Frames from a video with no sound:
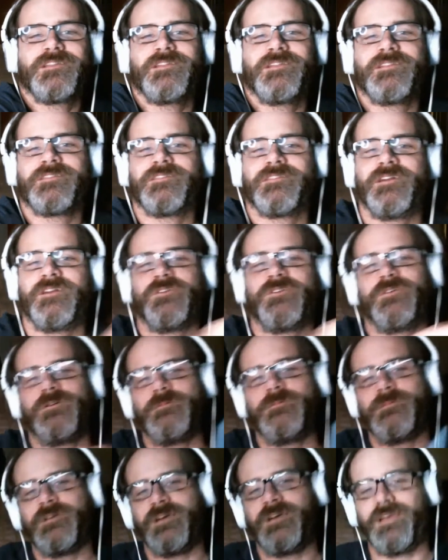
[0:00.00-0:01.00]
It's not
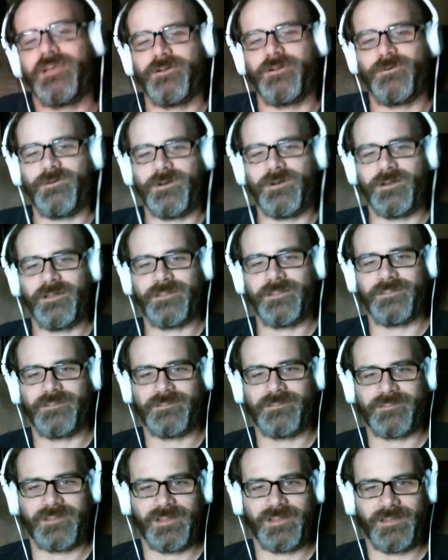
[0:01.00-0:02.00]
normally I go on at
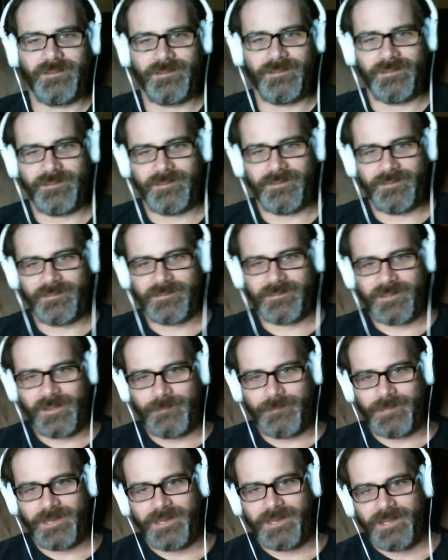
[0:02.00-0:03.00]
this time
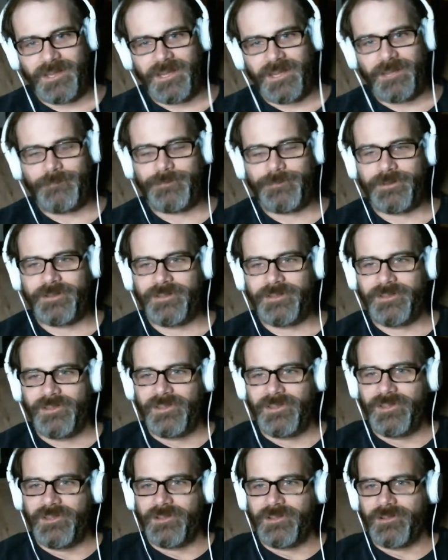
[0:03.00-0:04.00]
at night,
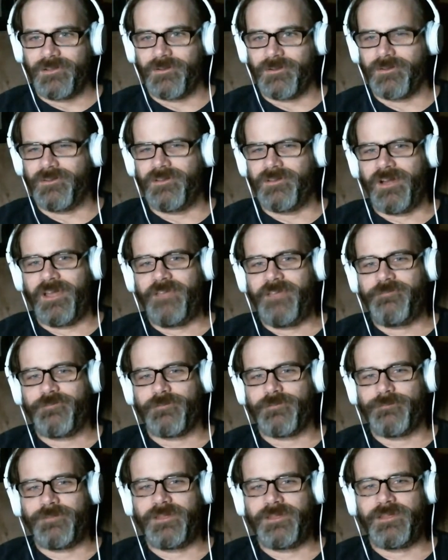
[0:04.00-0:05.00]
or night
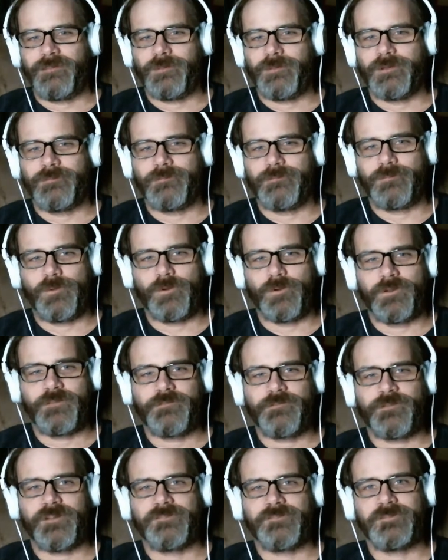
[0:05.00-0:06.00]
for me, but morning
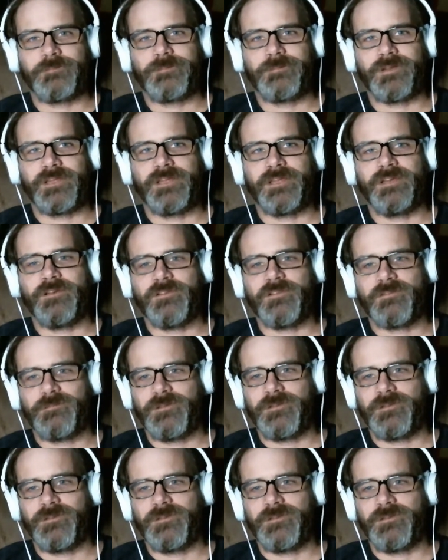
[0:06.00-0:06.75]
for everybody else.